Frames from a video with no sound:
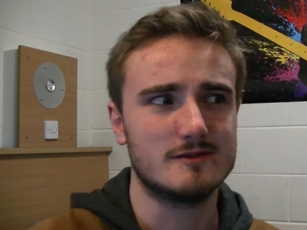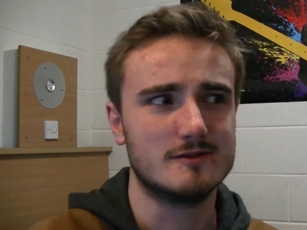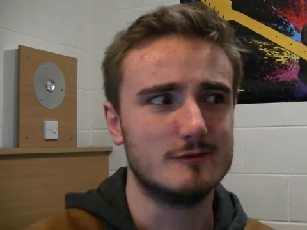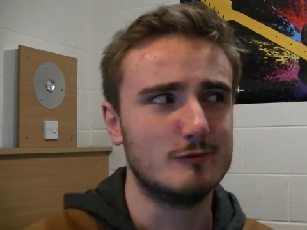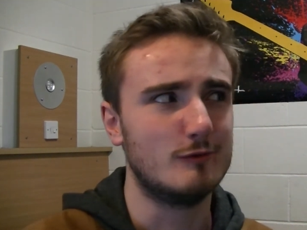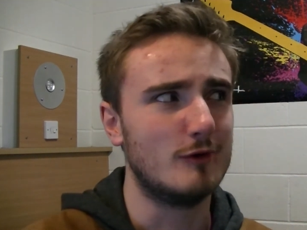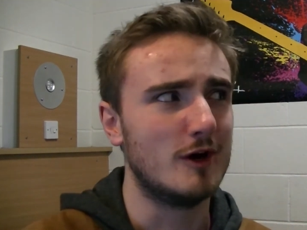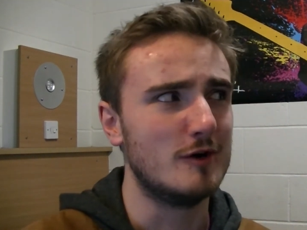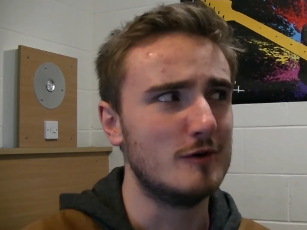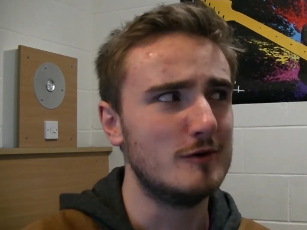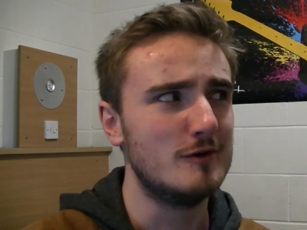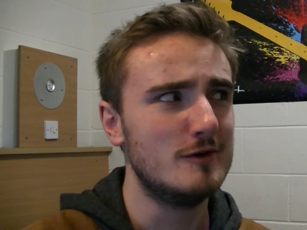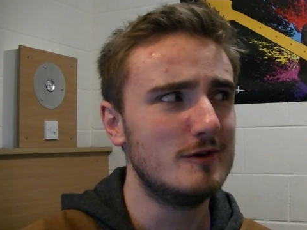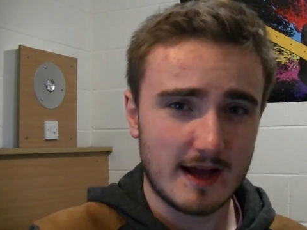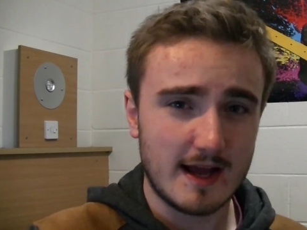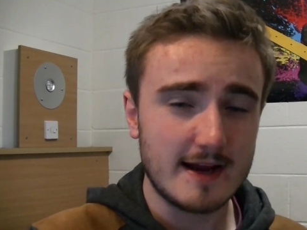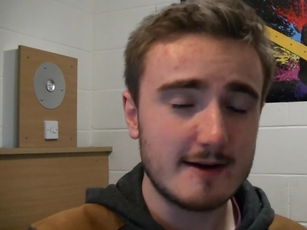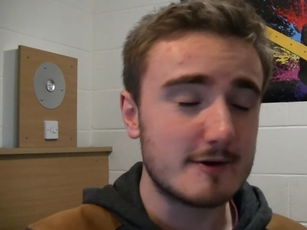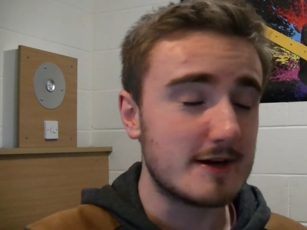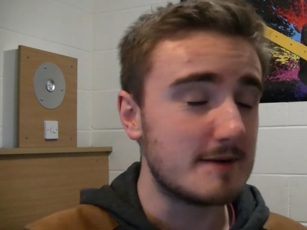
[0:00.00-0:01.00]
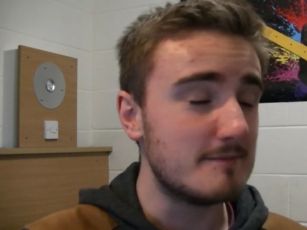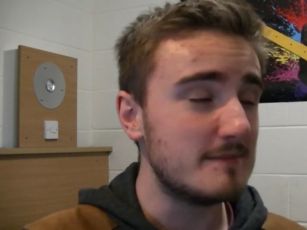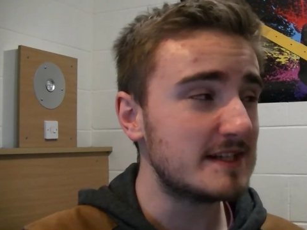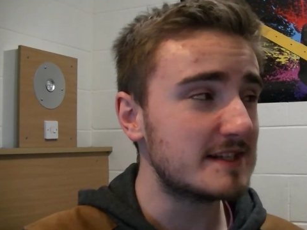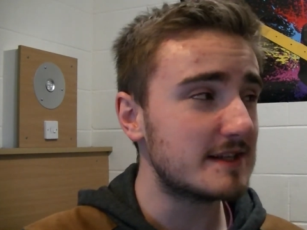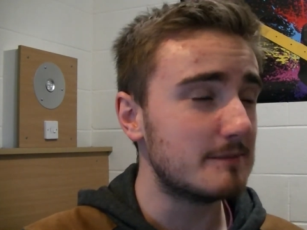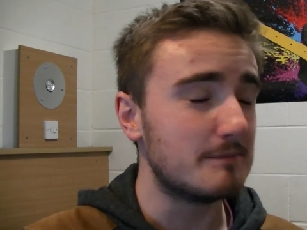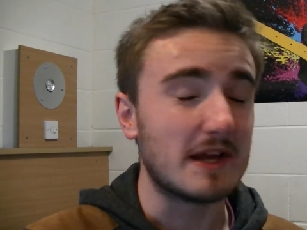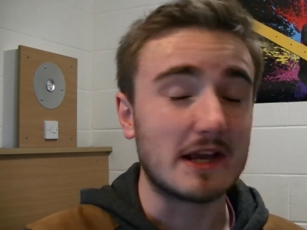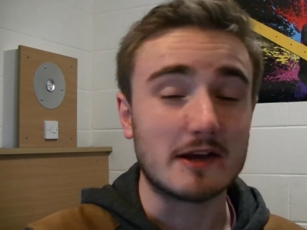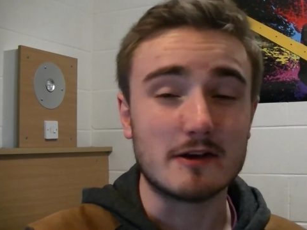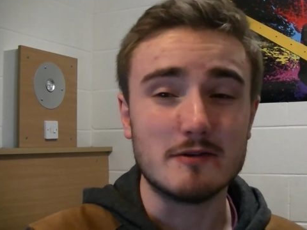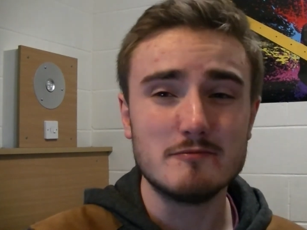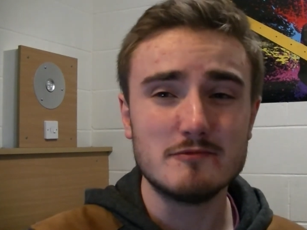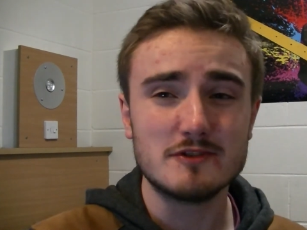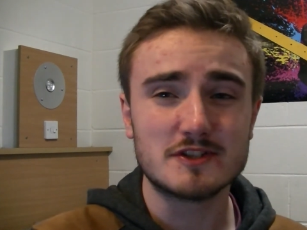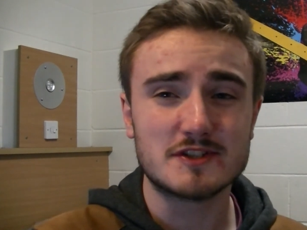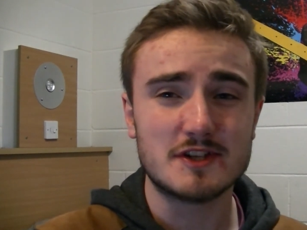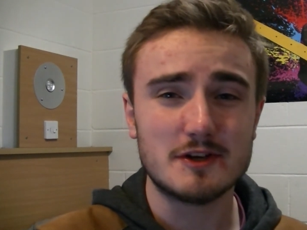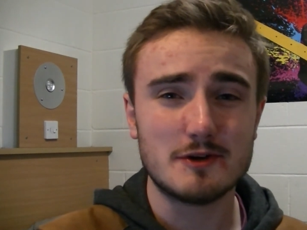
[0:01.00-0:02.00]
Whoa. Anyway, Mr. Bingham
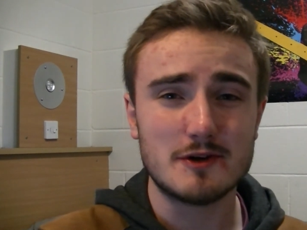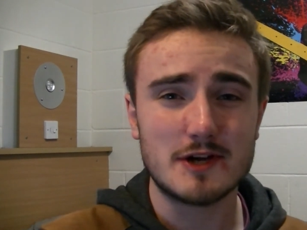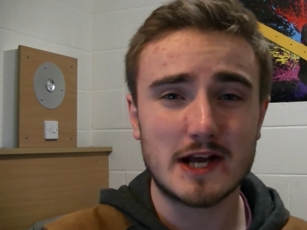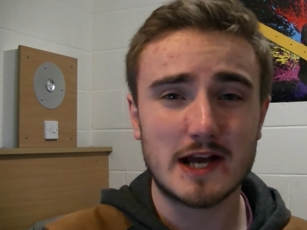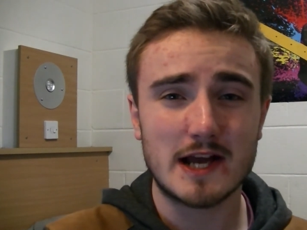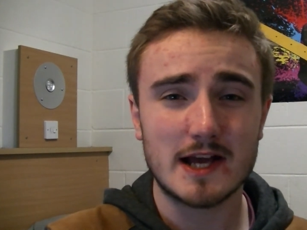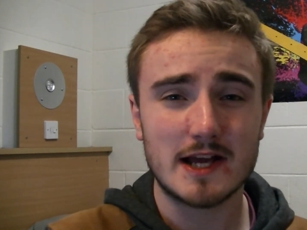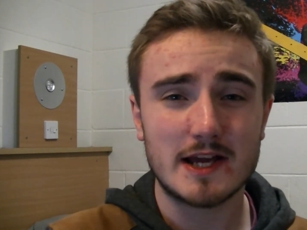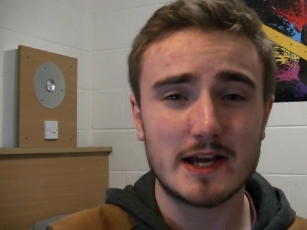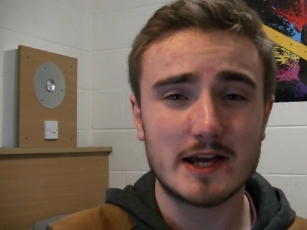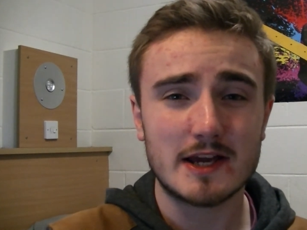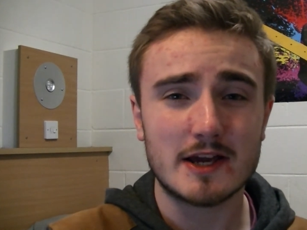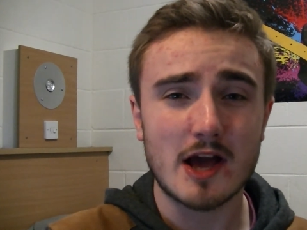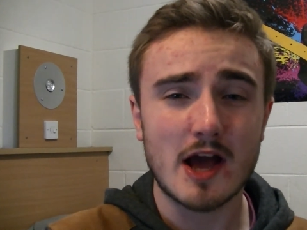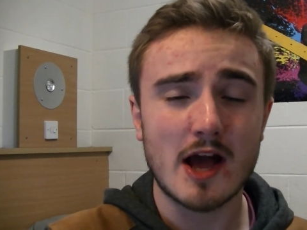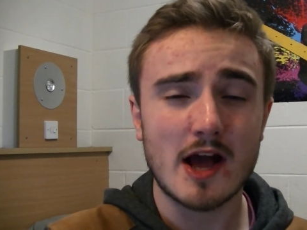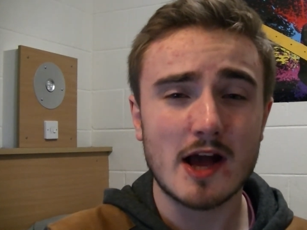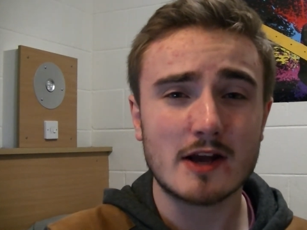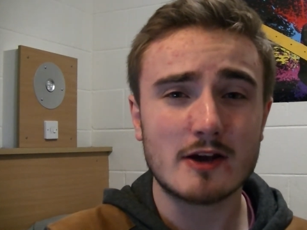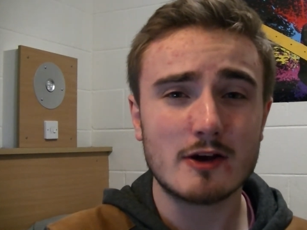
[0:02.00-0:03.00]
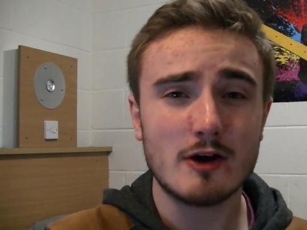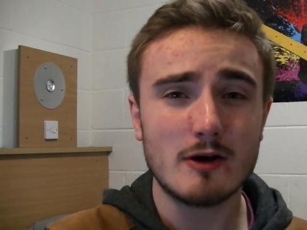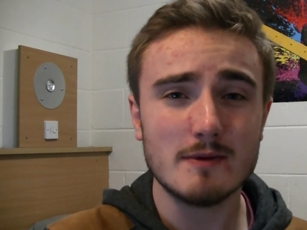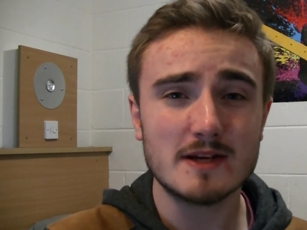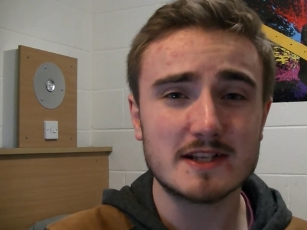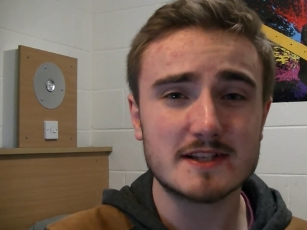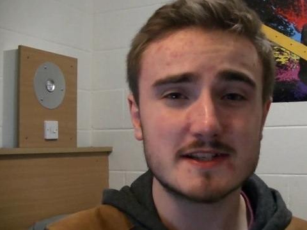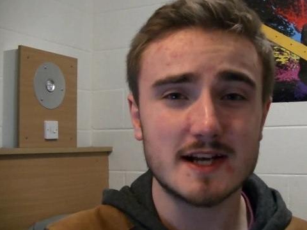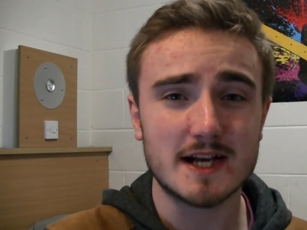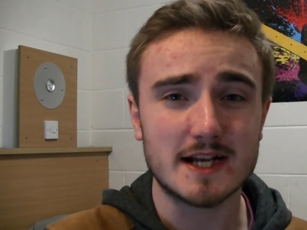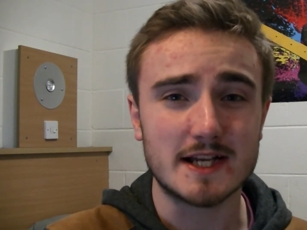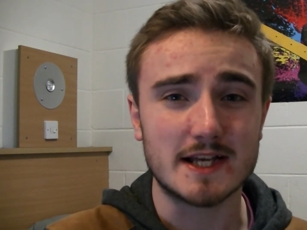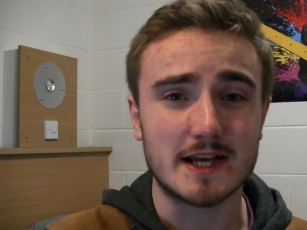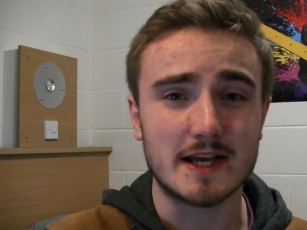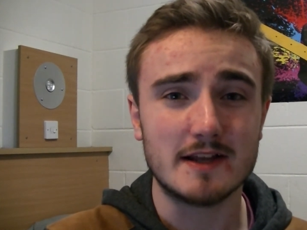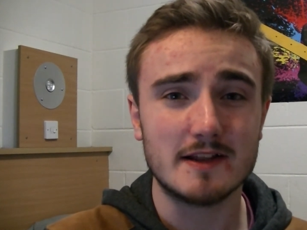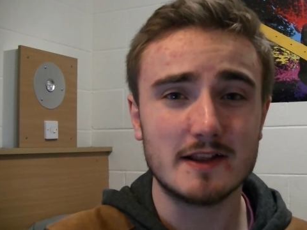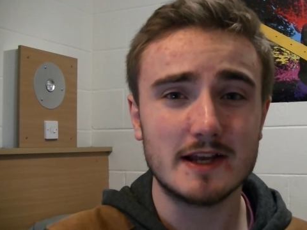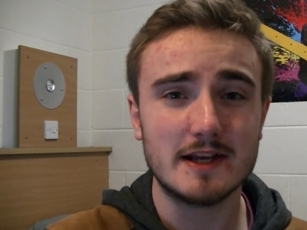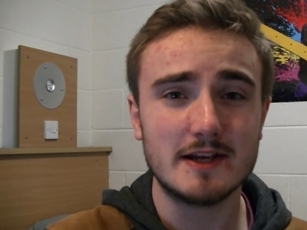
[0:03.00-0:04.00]
was doing a comic signing
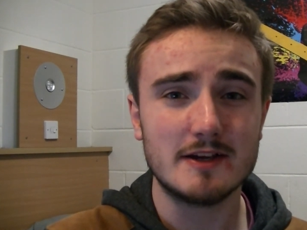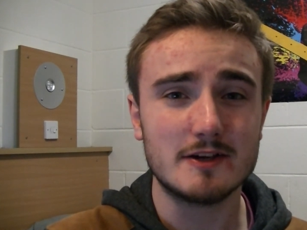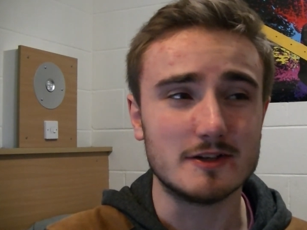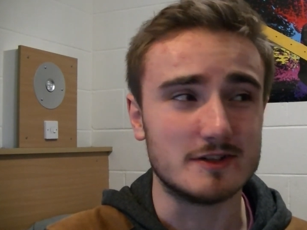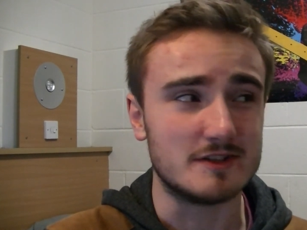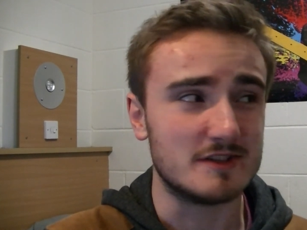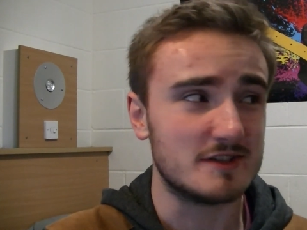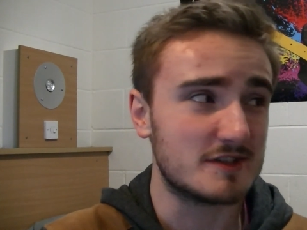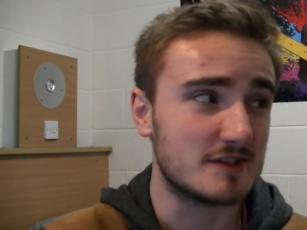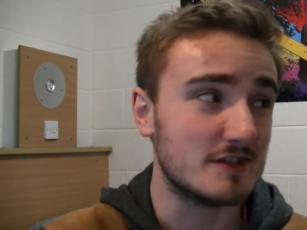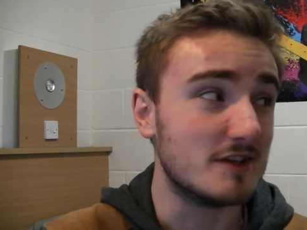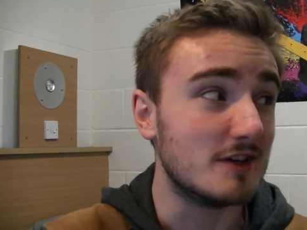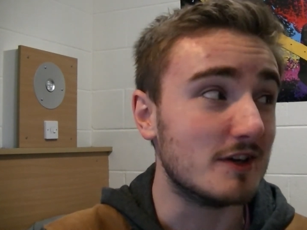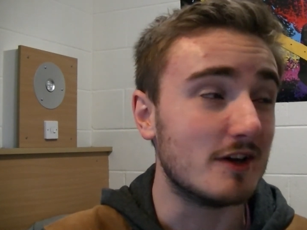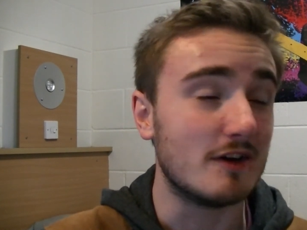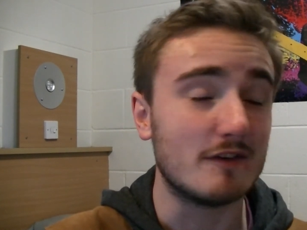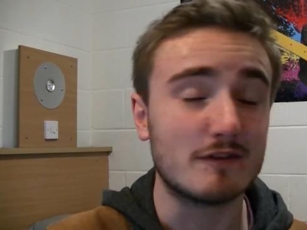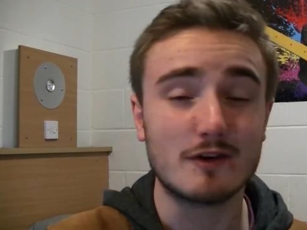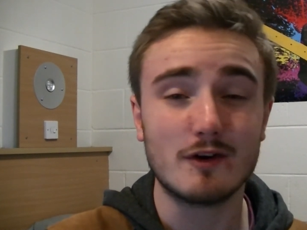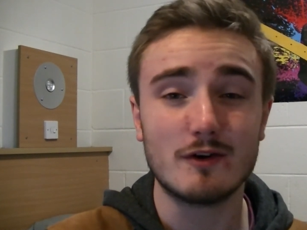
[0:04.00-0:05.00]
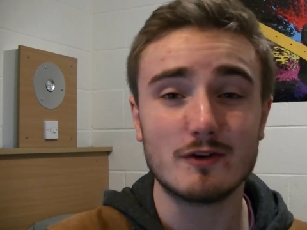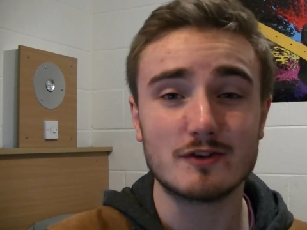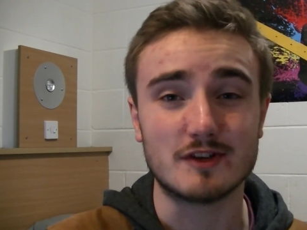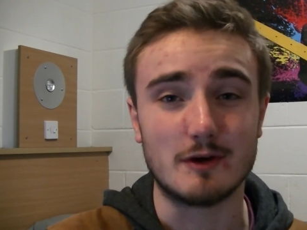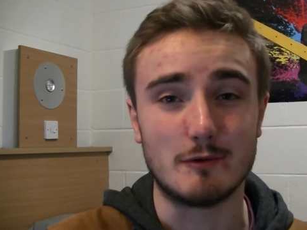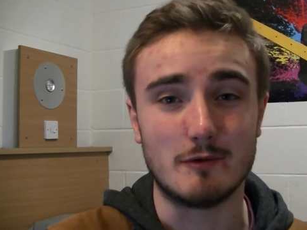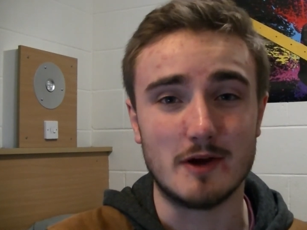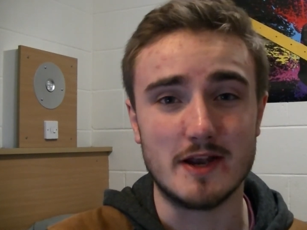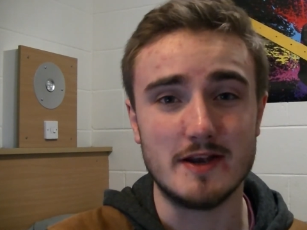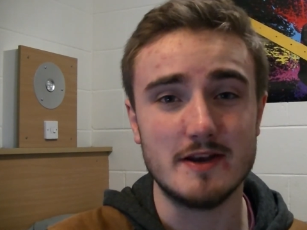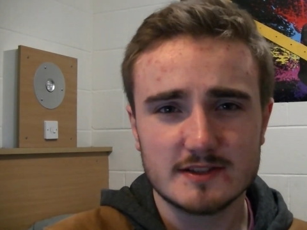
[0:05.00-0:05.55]
in Lincoln, so of course I went.